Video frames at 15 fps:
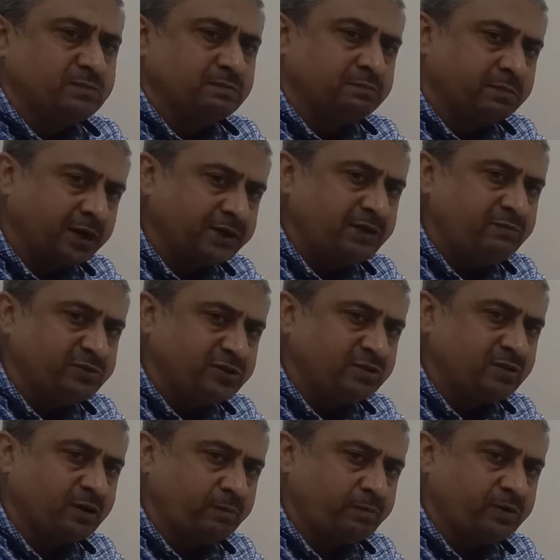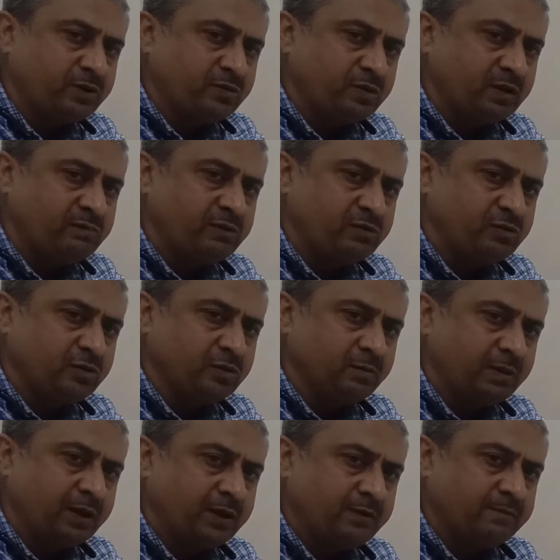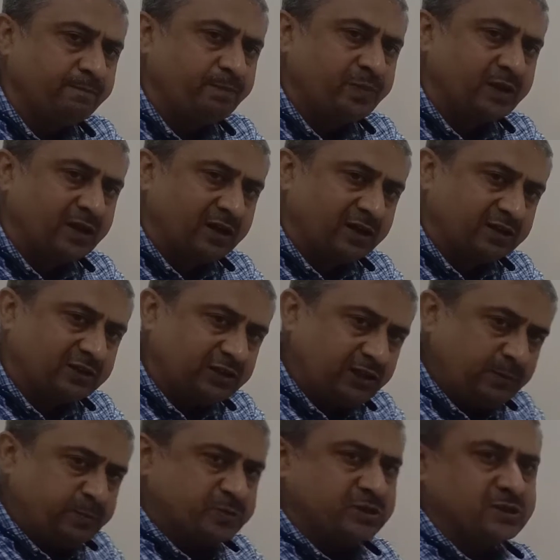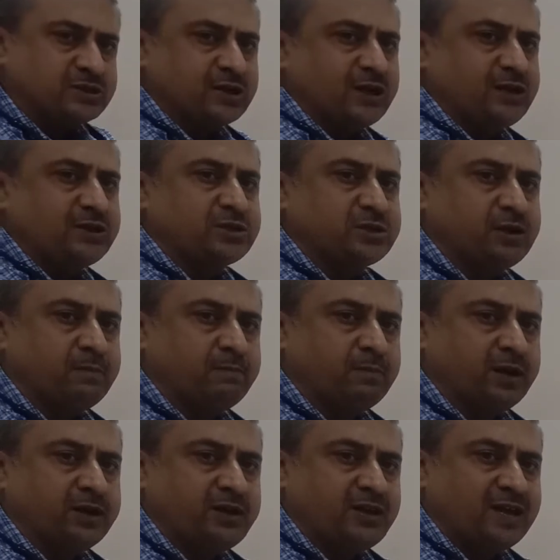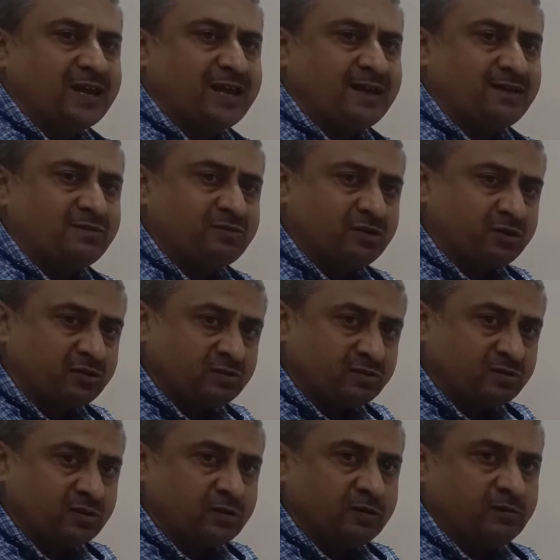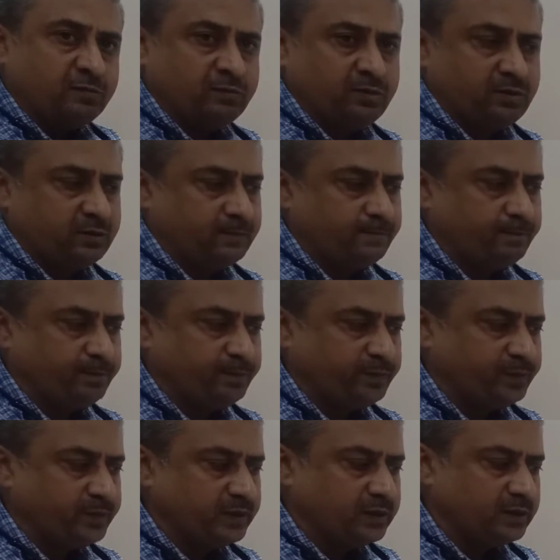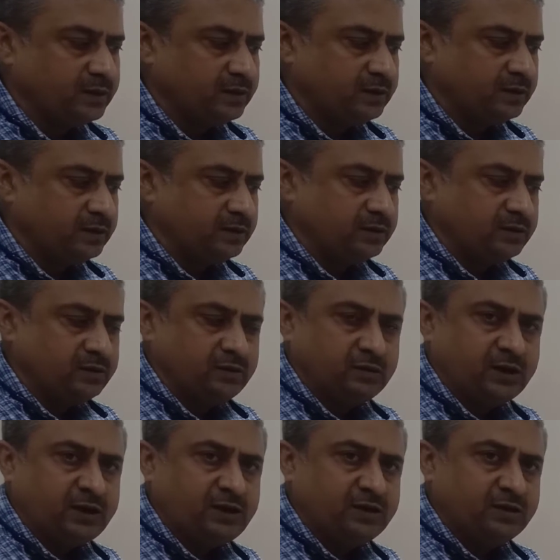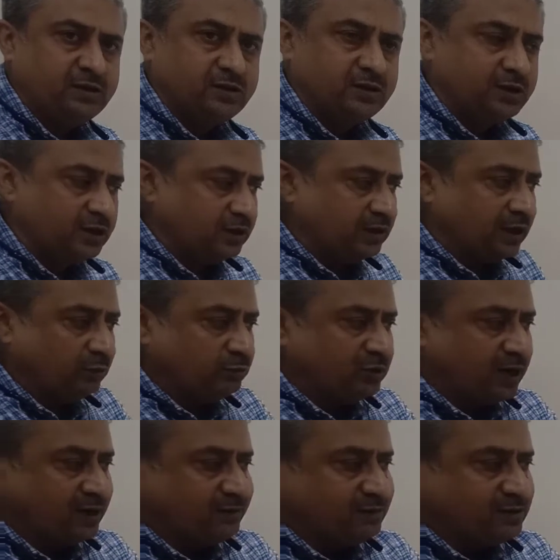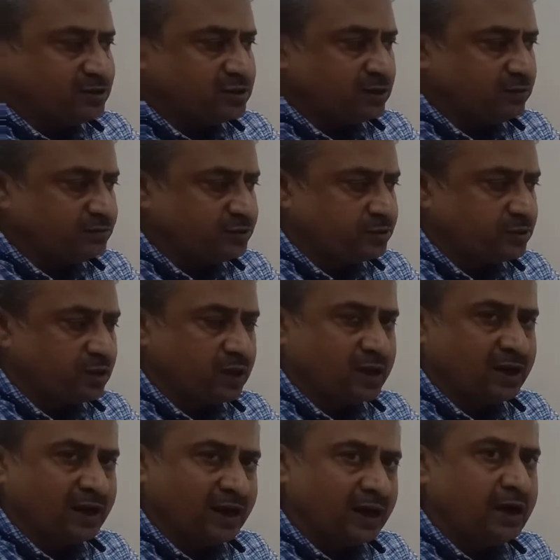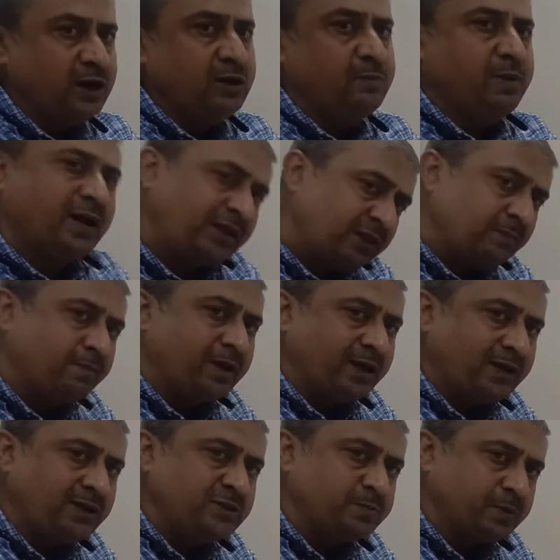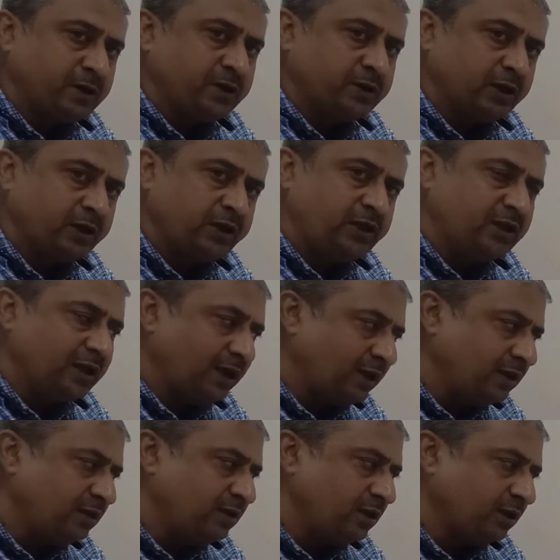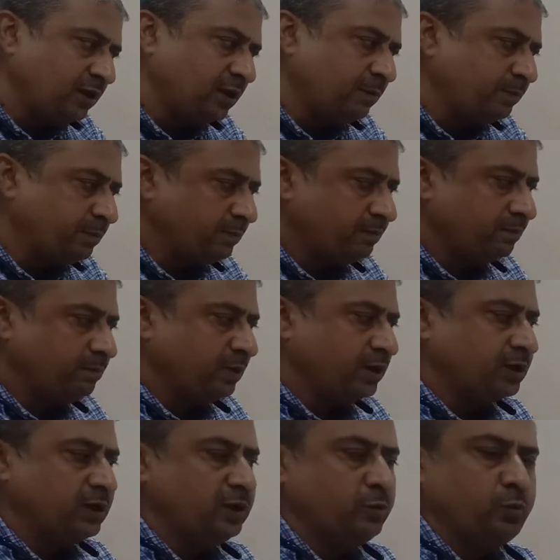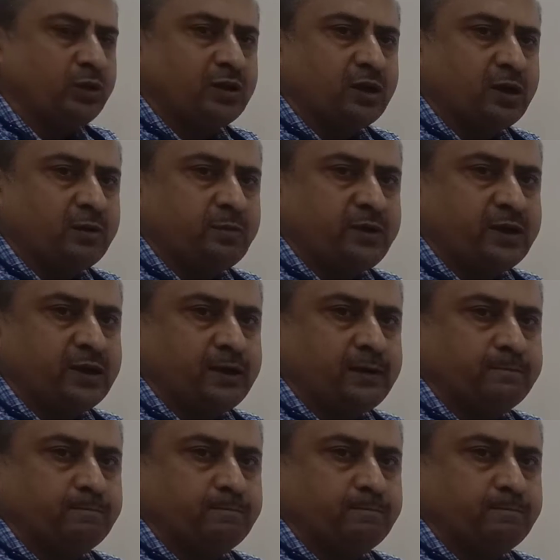money which is kept as savings in the bank, keeps aside some money as reserves, right? Now that reserves are held by the banks partly and they are kept partly with RBI.